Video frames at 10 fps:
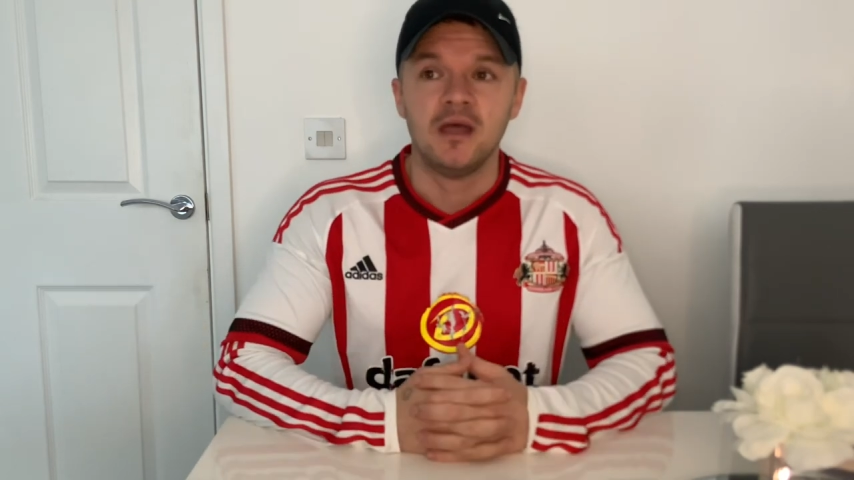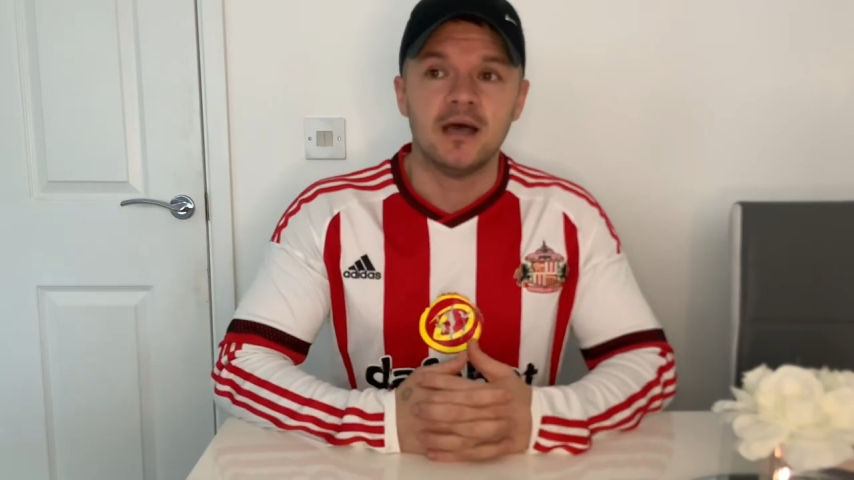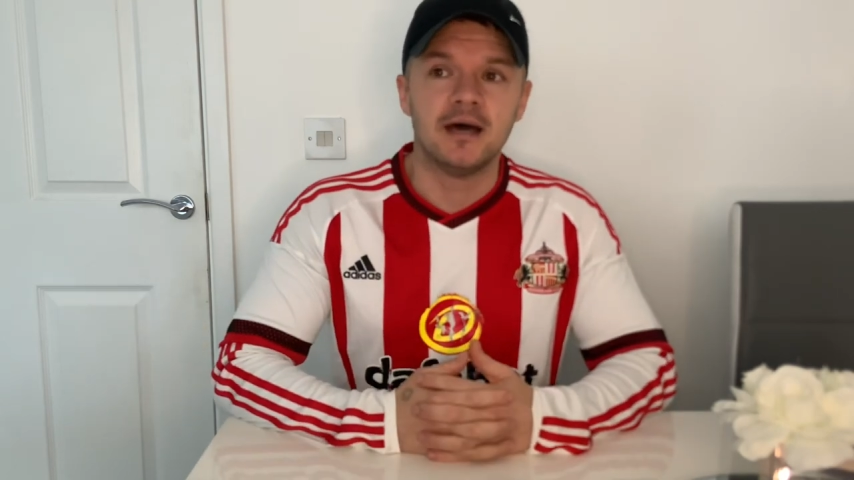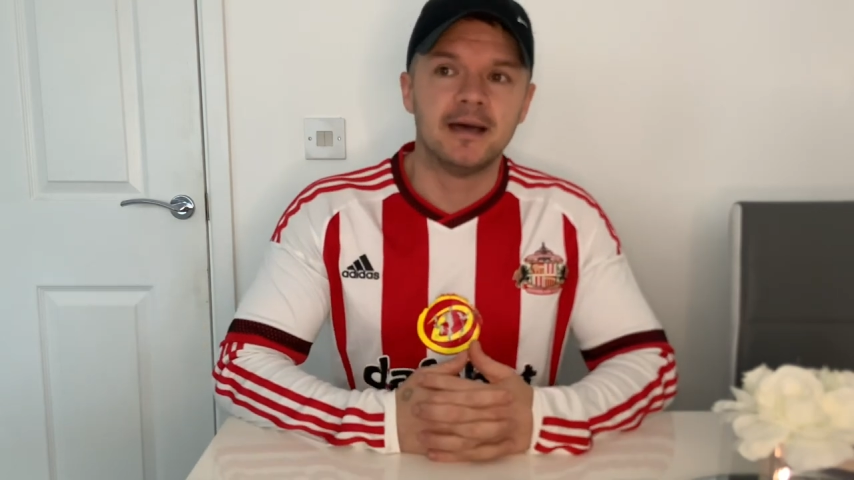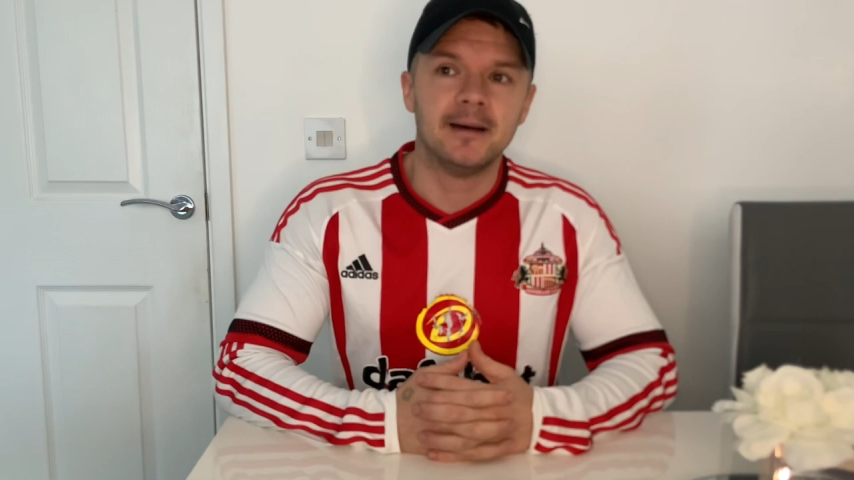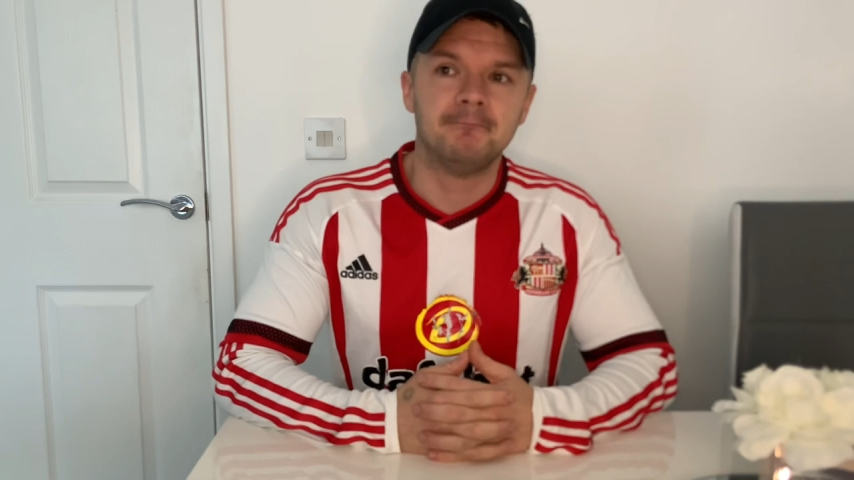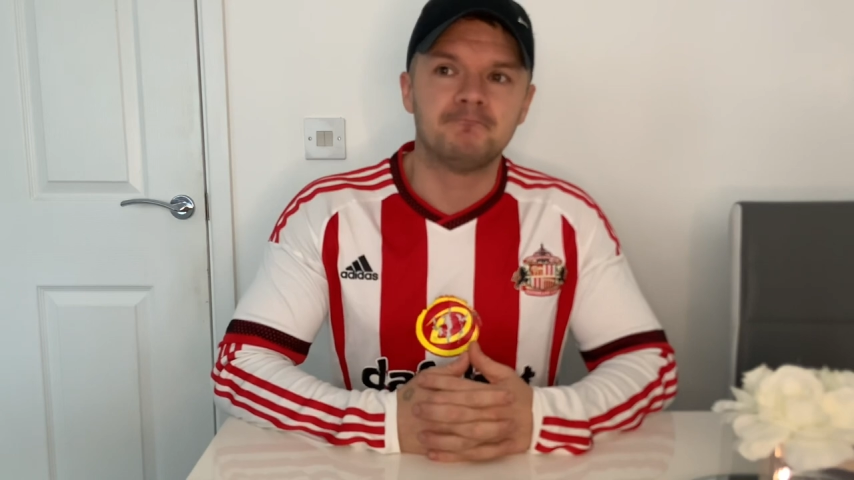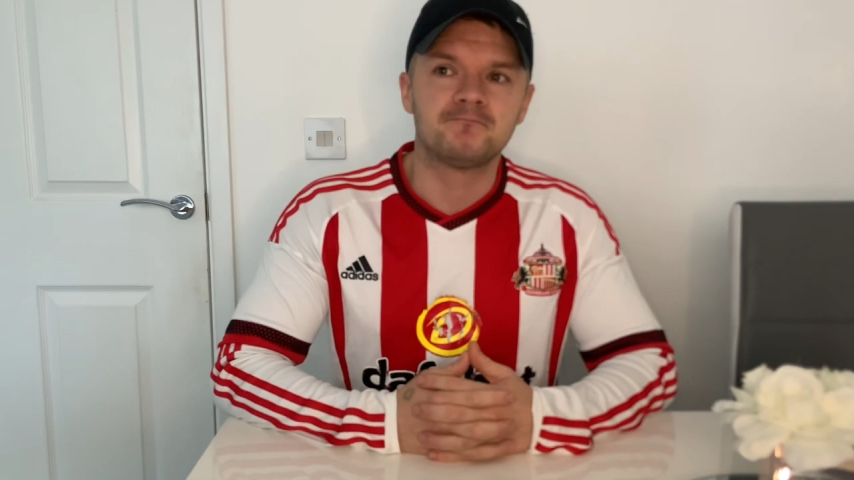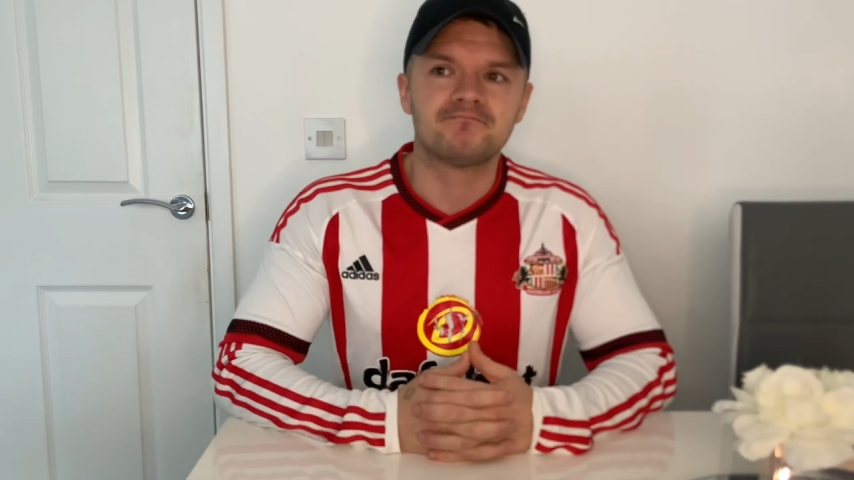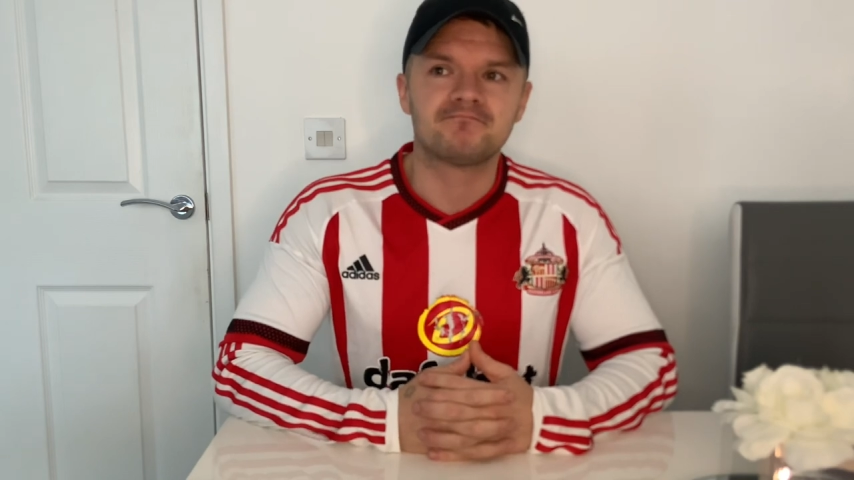And
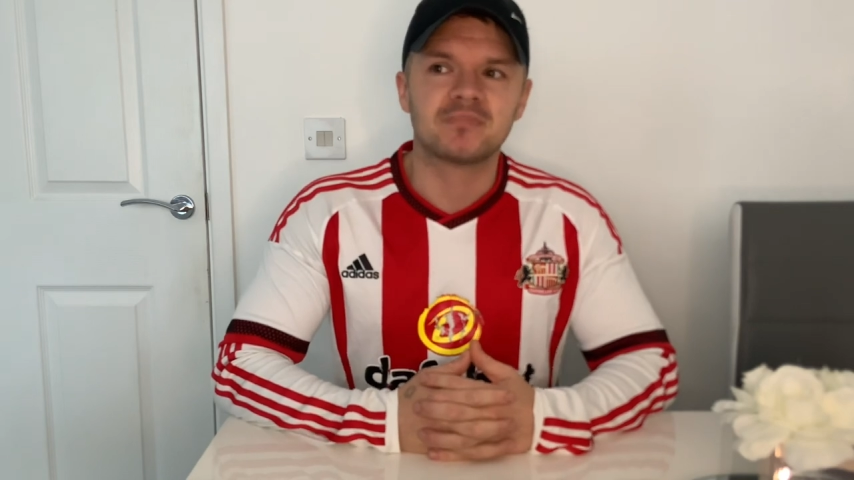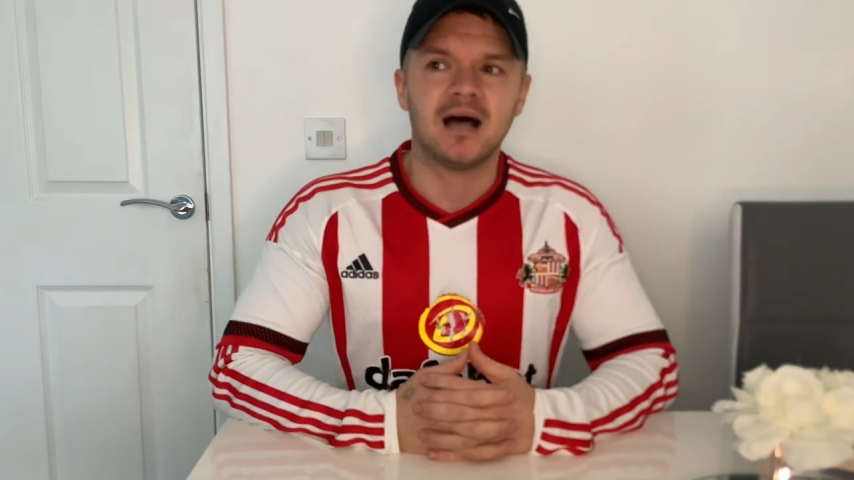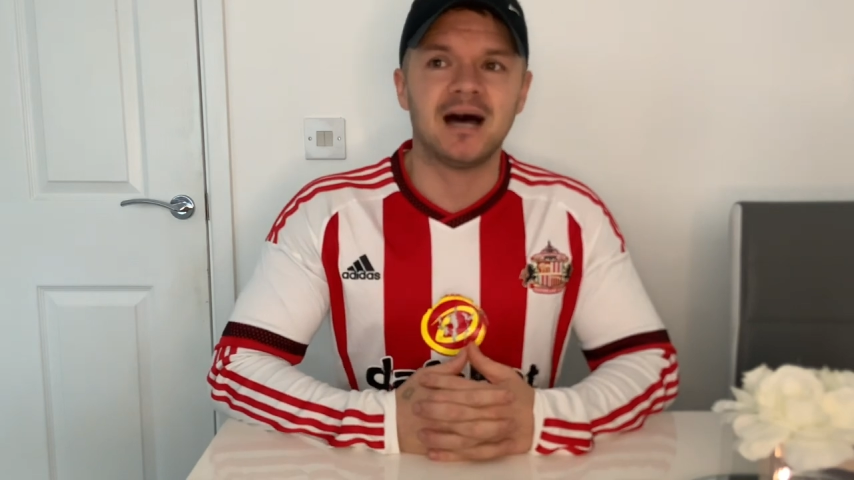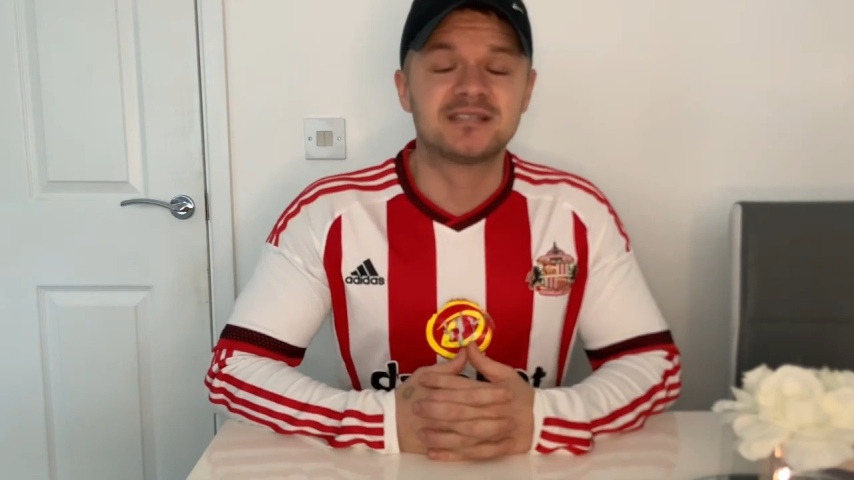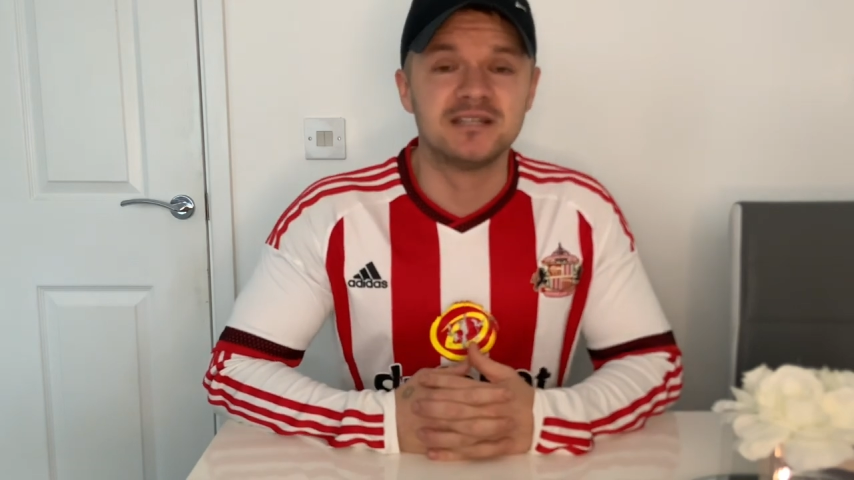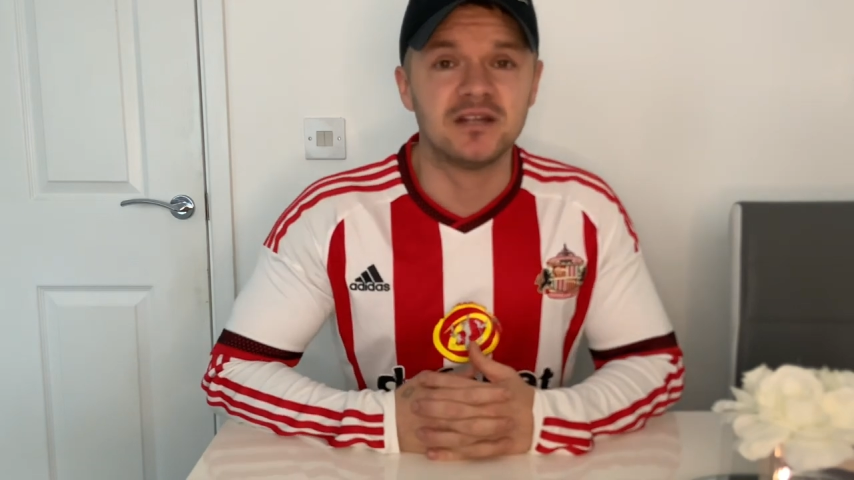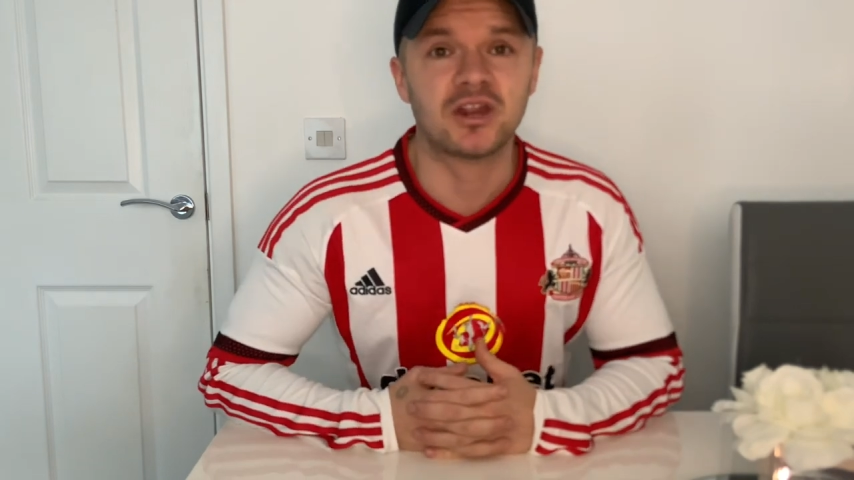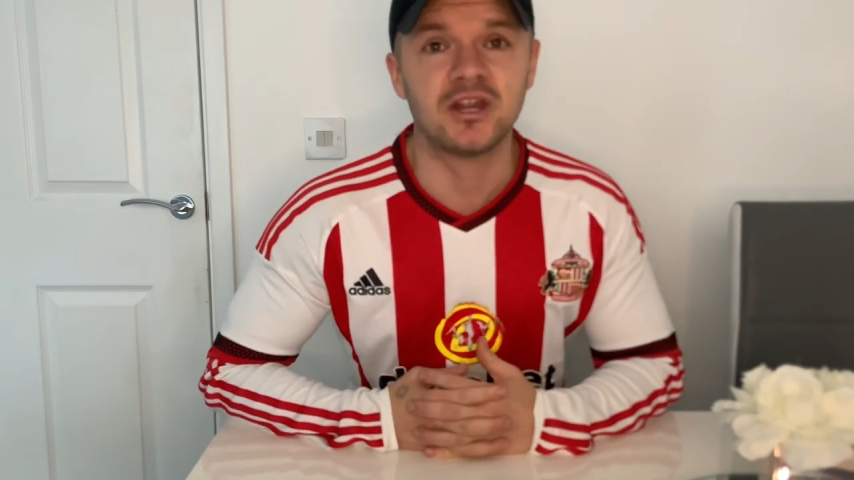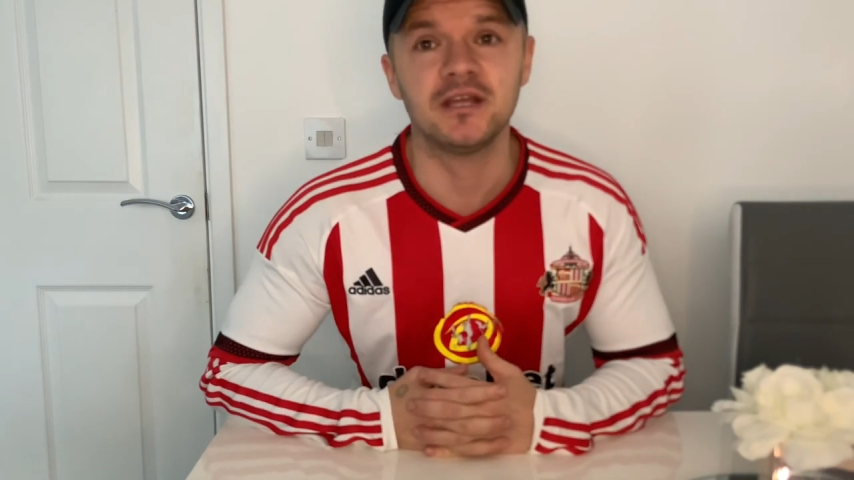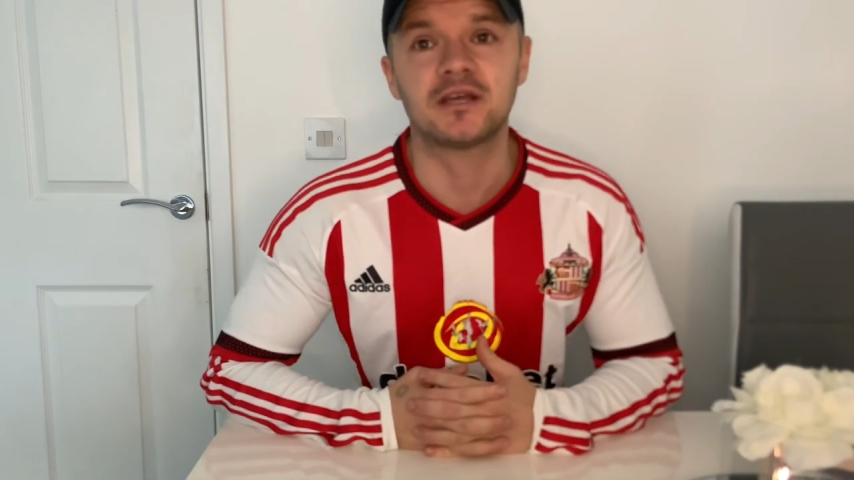um, I didn't
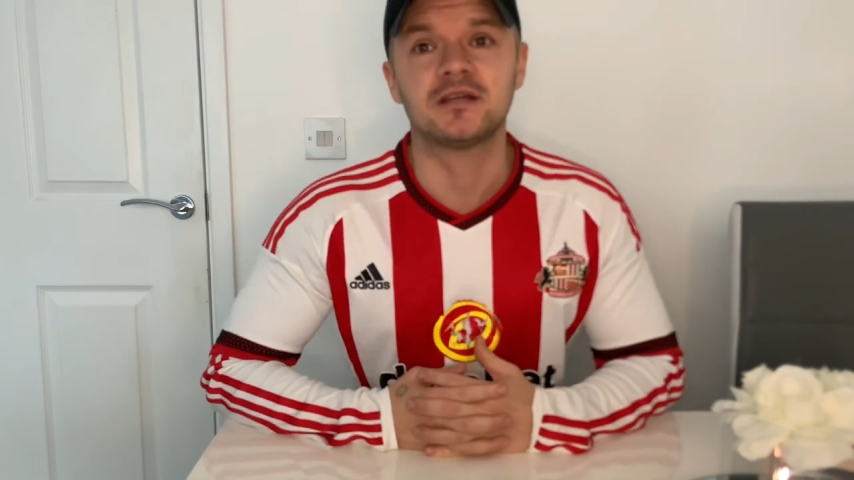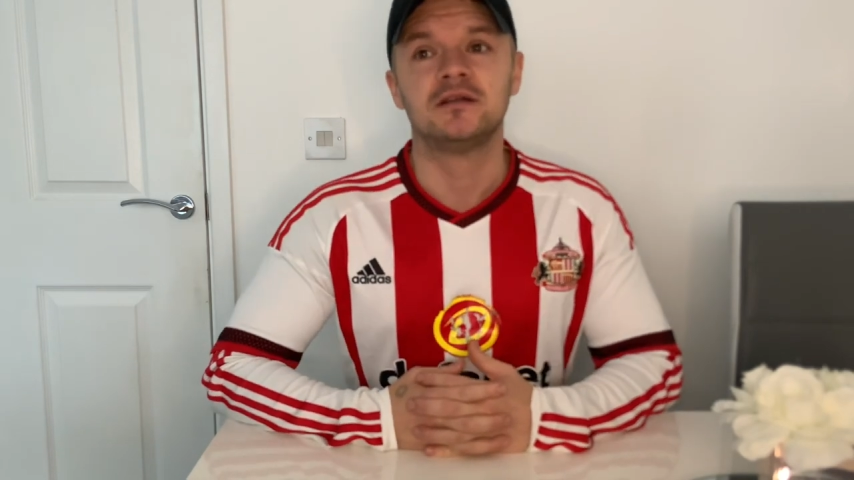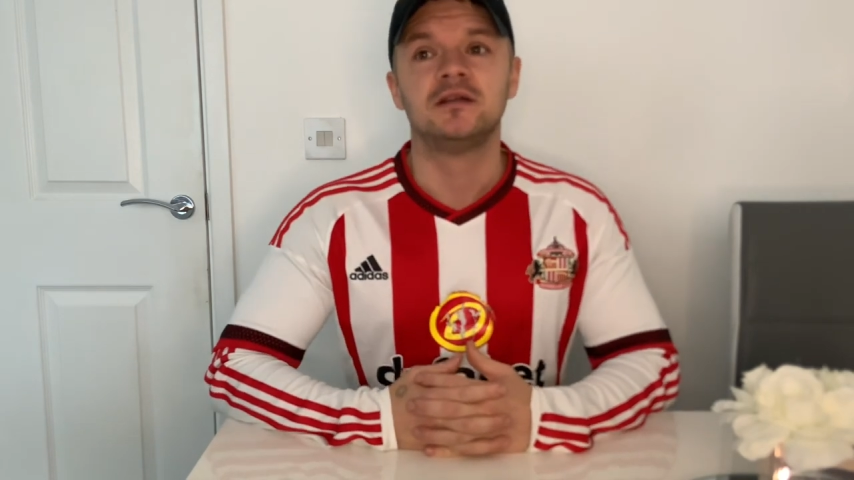think